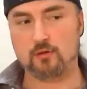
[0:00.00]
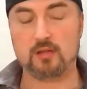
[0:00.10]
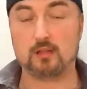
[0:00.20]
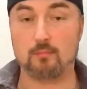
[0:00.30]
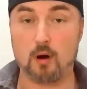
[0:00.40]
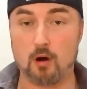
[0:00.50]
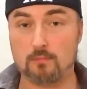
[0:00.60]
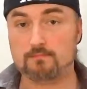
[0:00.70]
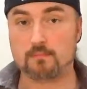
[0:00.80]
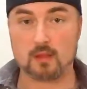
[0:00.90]
get the malt
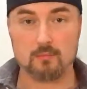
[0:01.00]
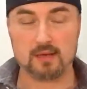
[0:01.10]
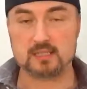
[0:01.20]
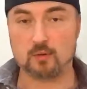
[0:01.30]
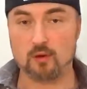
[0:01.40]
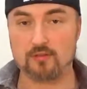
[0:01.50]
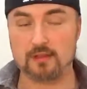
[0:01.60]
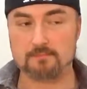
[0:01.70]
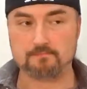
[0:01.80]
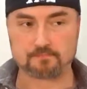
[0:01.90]
mixing with it.